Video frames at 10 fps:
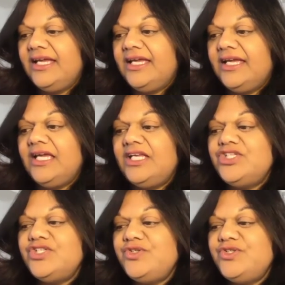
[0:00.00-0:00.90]
In
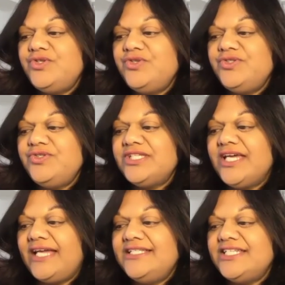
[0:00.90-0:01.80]
tutus,
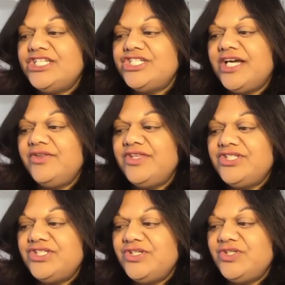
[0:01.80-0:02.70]
I dished out the
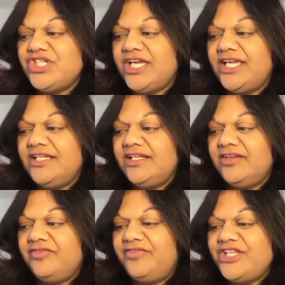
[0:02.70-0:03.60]
stew chicken,
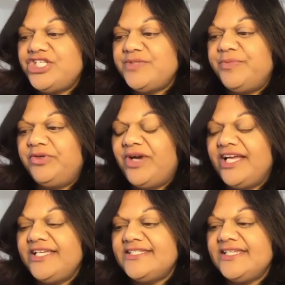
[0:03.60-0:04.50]
vegetable
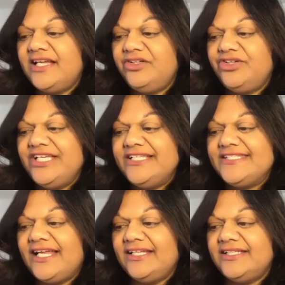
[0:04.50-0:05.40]
rice, and green
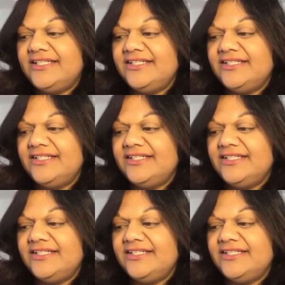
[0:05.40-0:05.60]
salad.